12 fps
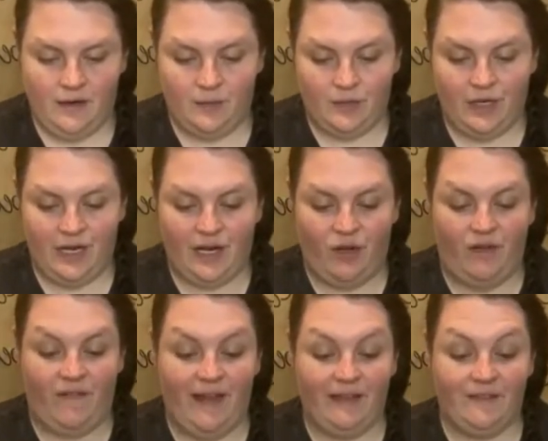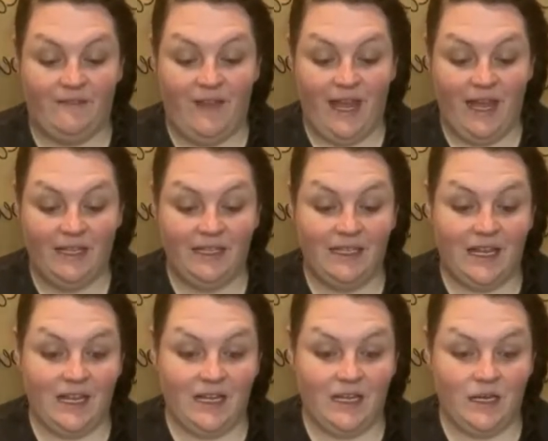Trying to go as fast as I
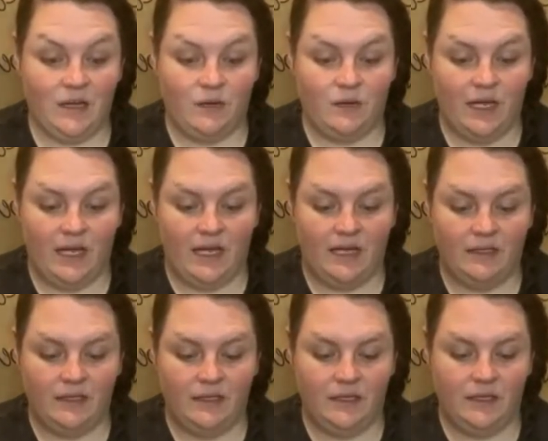can go, guys.